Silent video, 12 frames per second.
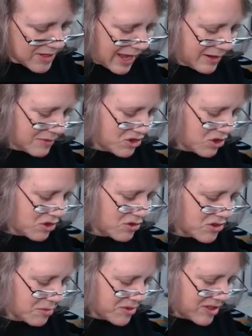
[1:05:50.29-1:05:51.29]
I should
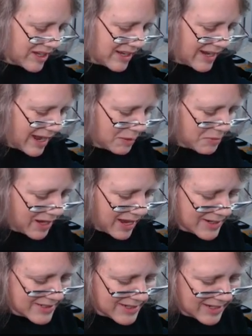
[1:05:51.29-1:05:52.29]
use some sticky tack, but I
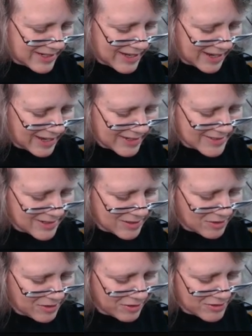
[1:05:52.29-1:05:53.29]
had a sticky tack accident
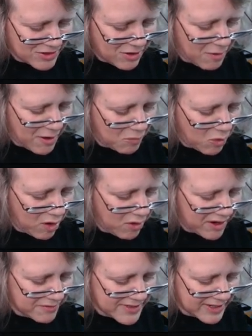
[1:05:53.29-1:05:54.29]
earlier, so now I am
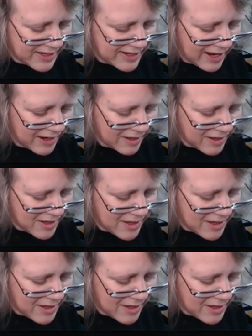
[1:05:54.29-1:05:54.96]
wary of sticky tack.